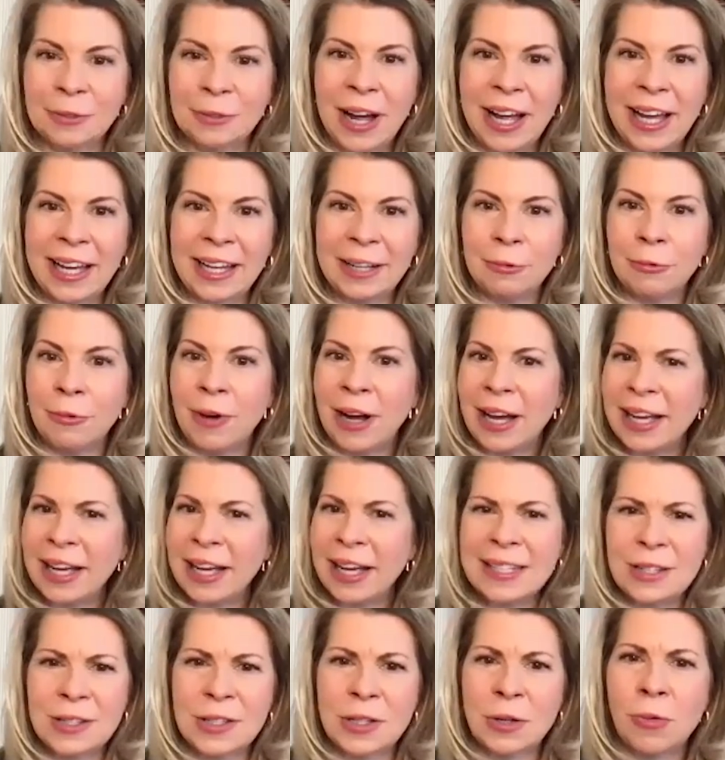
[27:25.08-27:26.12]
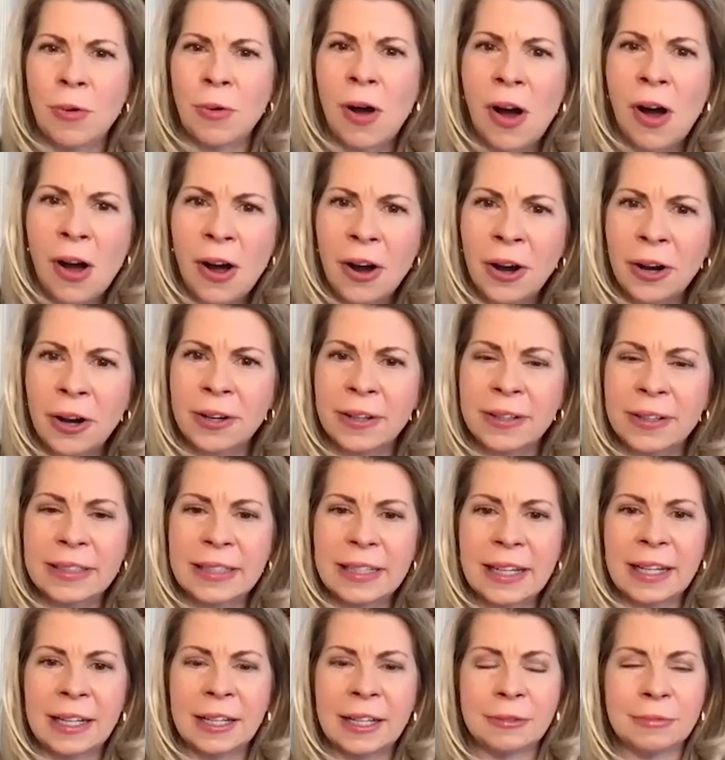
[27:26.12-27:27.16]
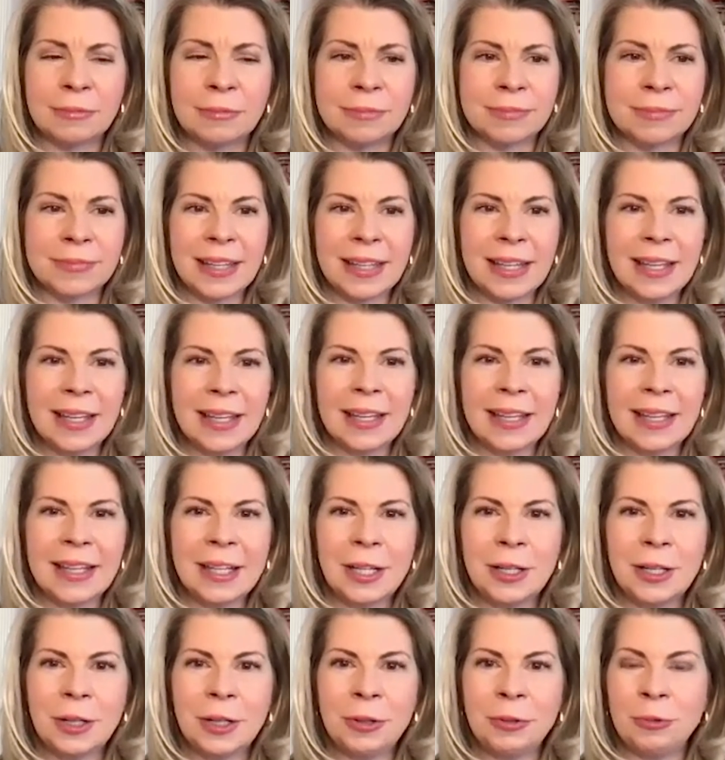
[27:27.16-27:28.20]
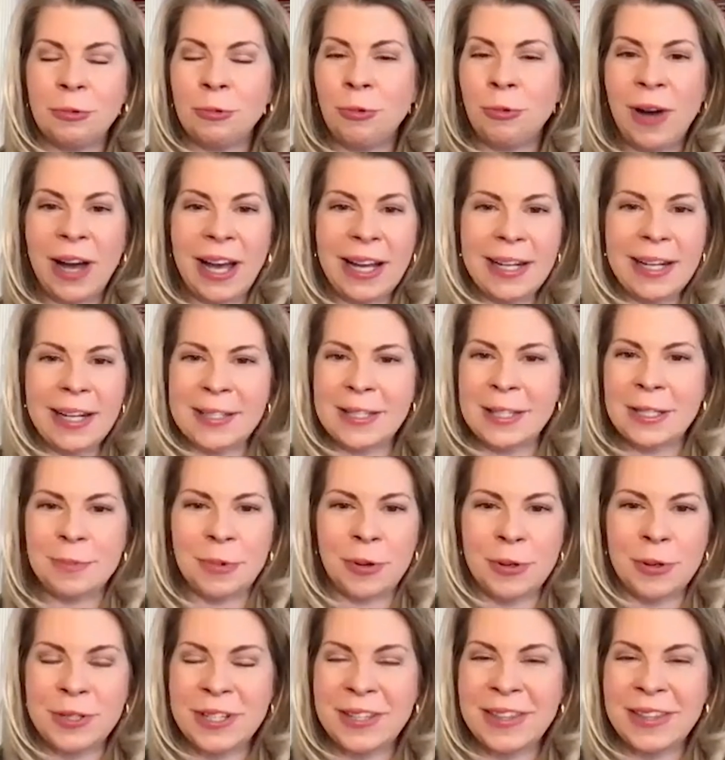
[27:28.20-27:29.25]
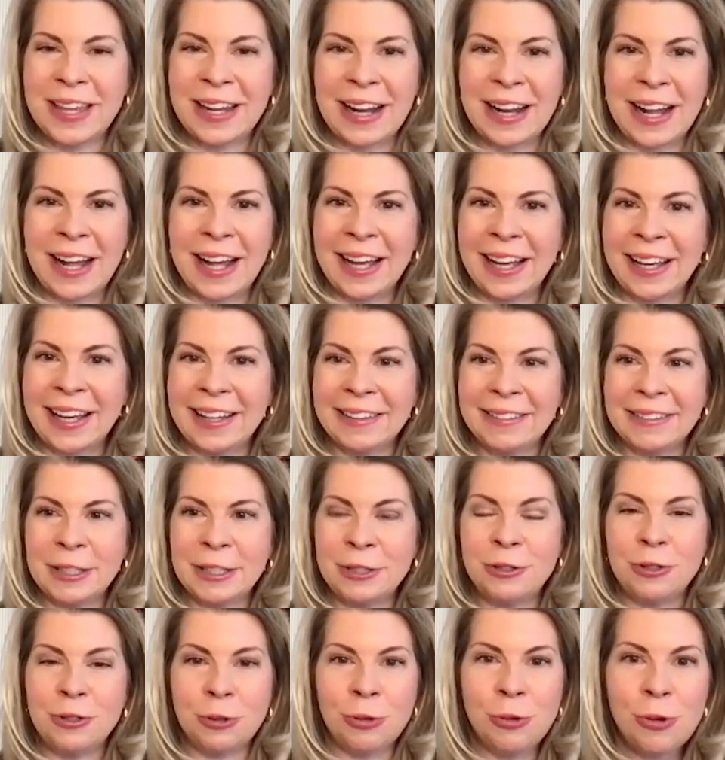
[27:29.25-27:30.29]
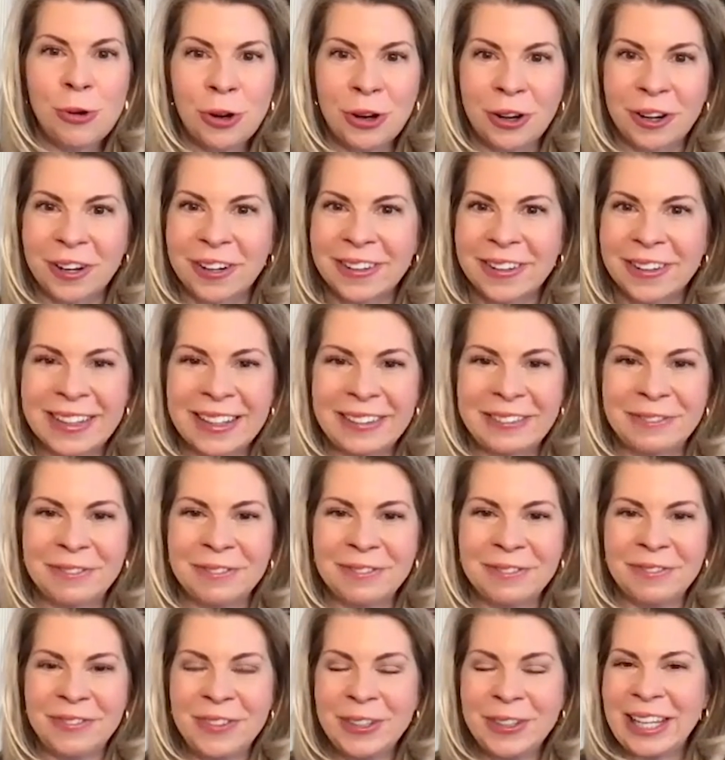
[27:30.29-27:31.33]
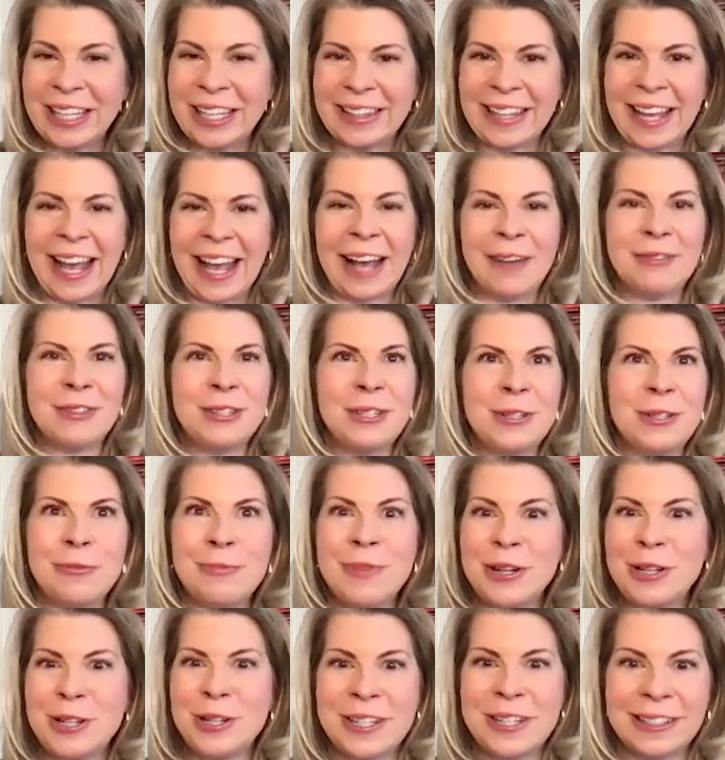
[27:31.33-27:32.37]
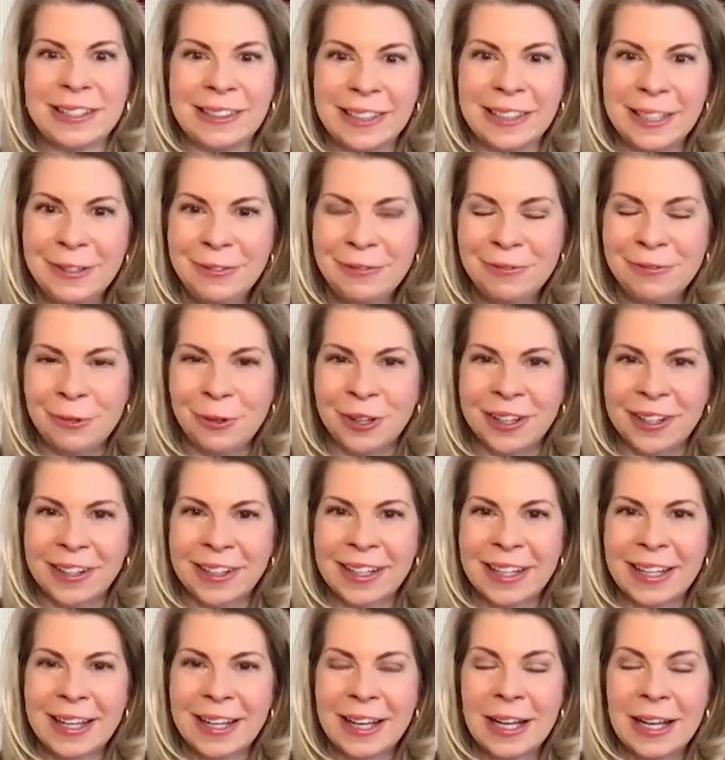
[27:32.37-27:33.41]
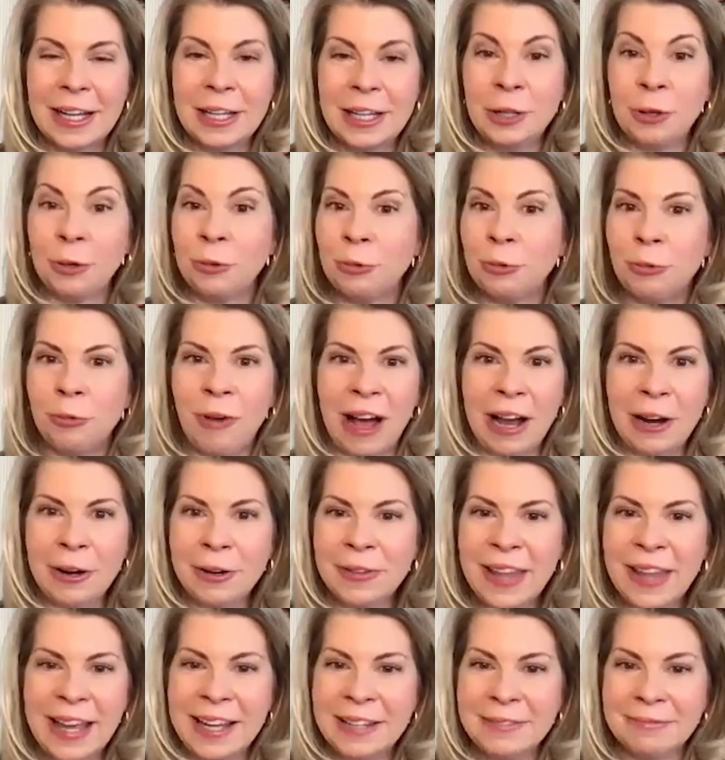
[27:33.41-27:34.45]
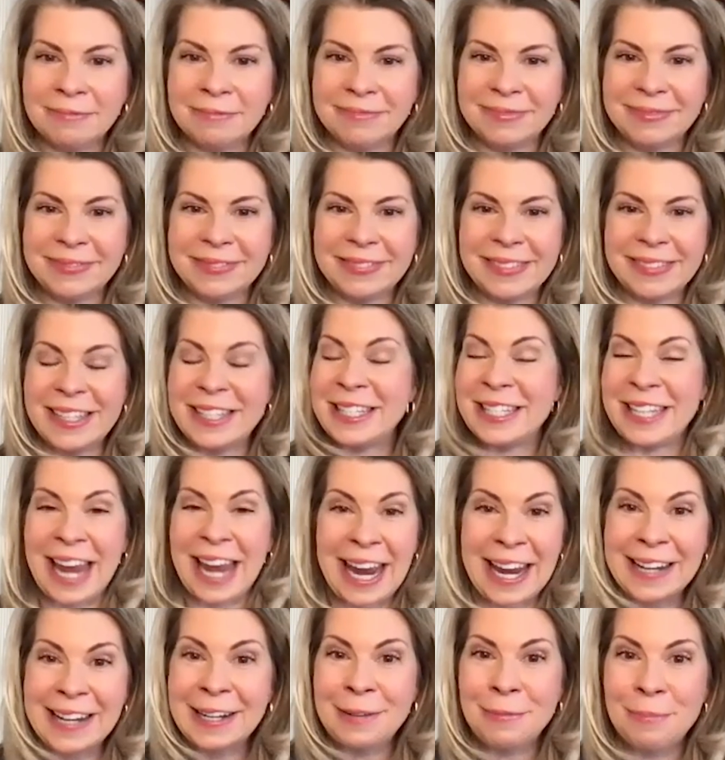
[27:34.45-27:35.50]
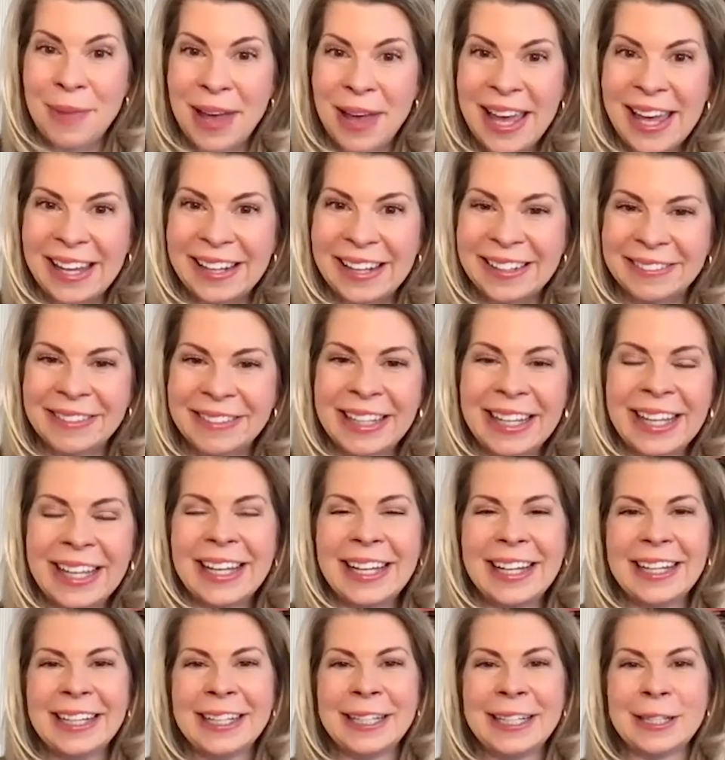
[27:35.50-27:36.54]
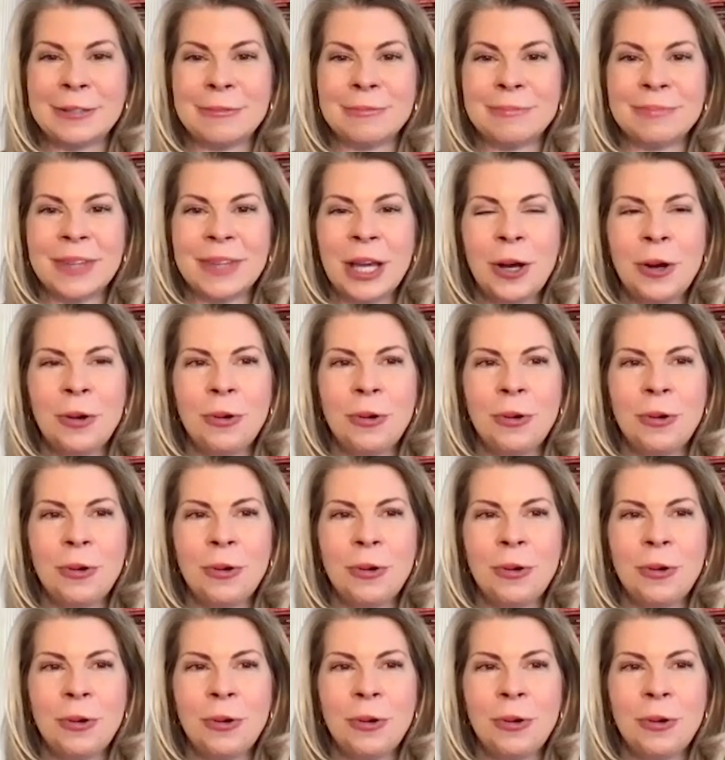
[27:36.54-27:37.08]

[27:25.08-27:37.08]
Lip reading: why is it so hard. Why does this person that I adore and feel like they have so much to live for, why are they staying in bed? Um,